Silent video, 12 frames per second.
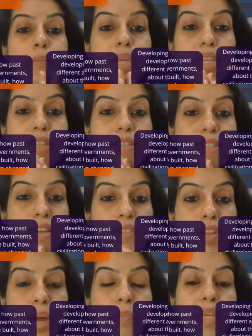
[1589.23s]
means
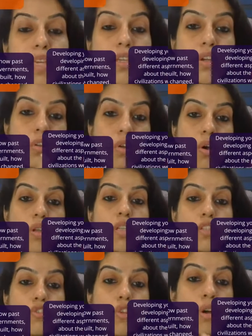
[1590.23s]
developing your
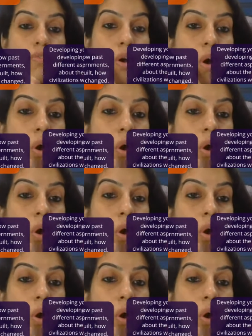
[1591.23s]
knowledge of